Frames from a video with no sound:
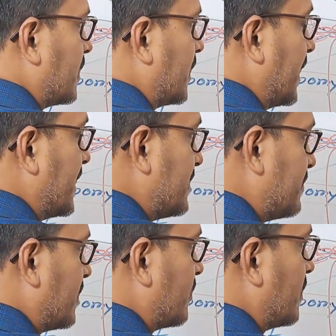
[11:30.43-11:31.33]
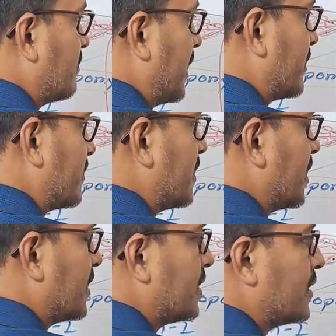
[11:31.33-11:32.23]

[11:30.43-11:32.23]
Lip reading: ADP will bind with the